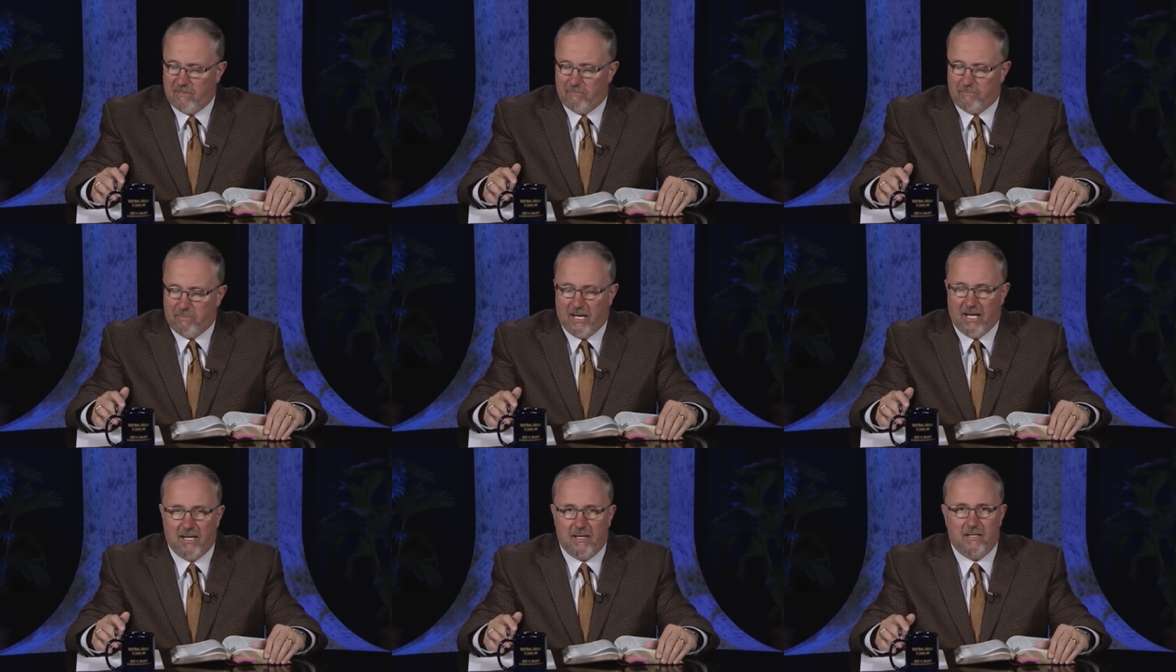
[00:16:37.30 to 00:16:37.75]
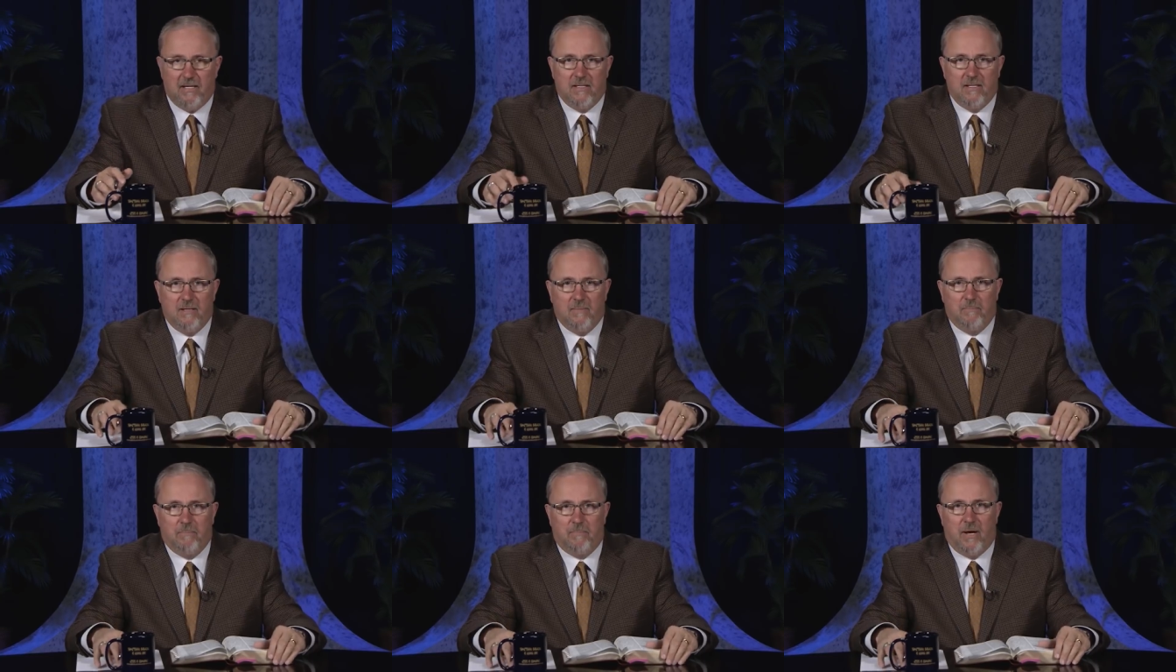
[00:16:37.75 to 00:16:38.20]
by
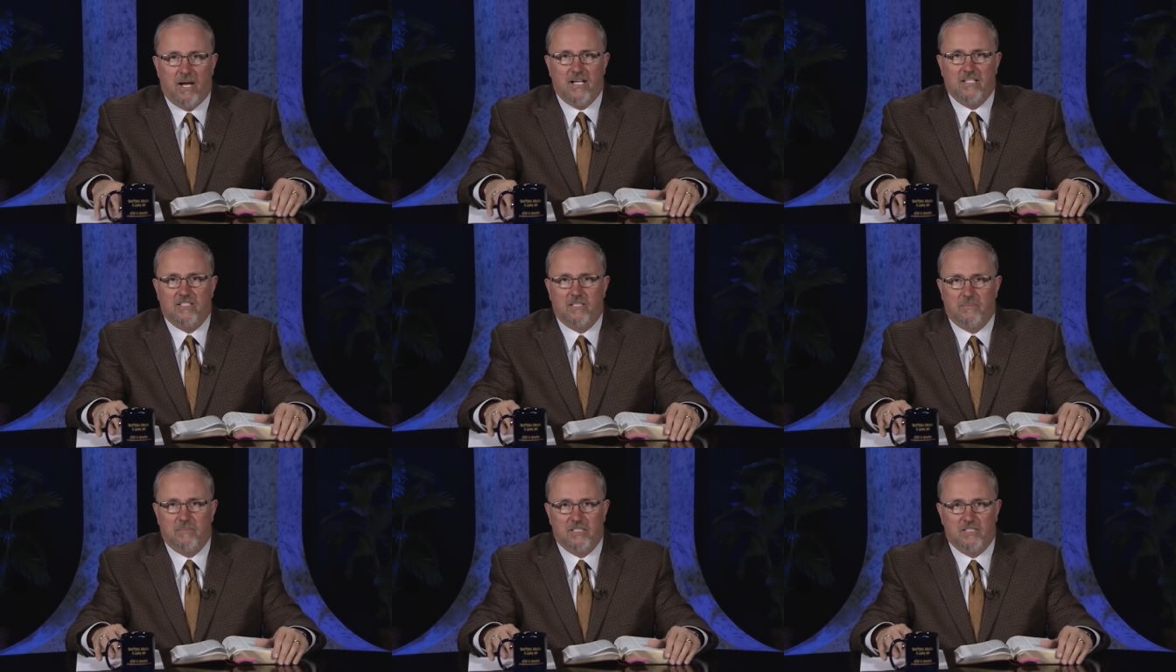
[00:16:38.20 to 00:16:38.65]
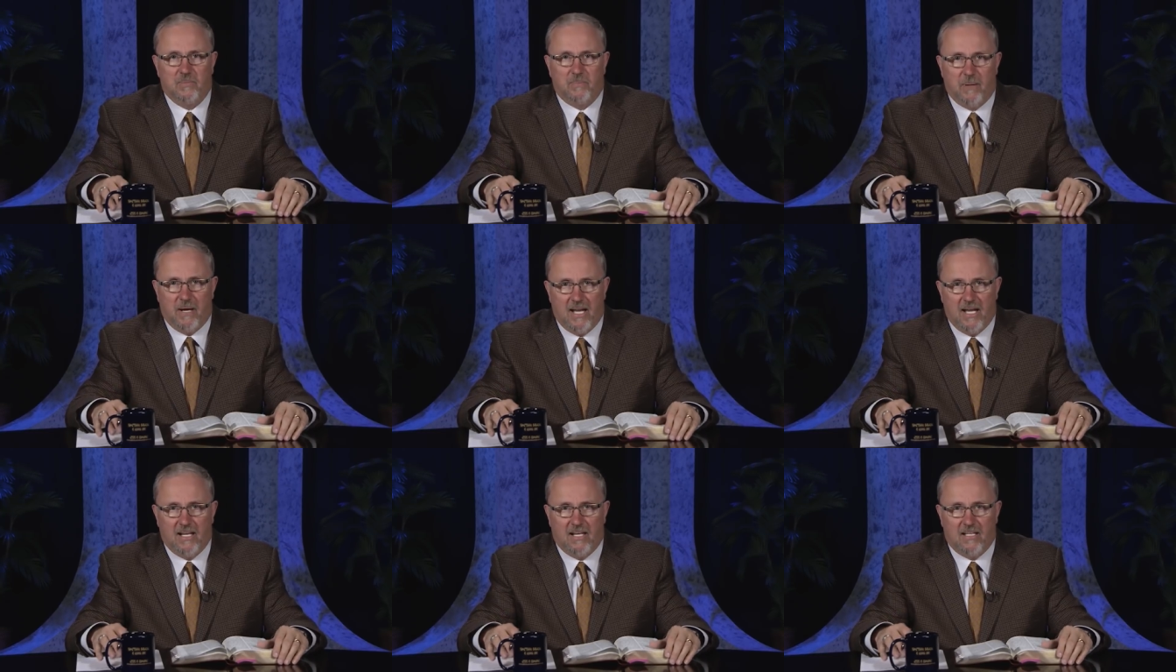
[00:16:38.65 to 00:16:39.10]
Pontius
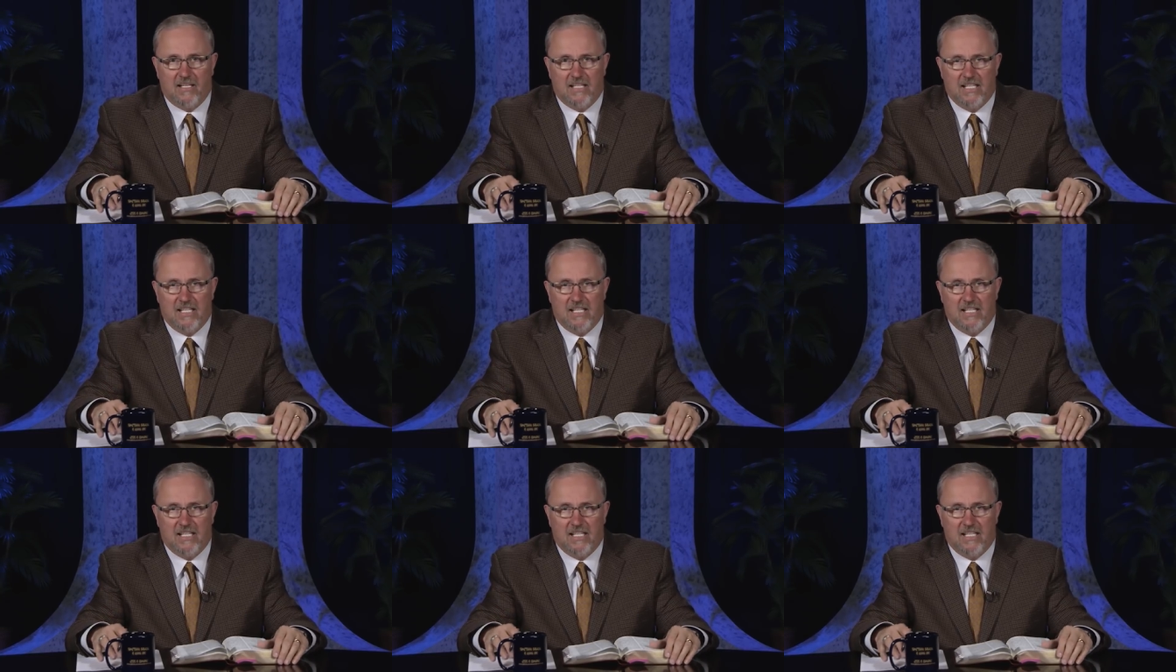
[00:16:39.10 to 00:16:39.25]
Pilate.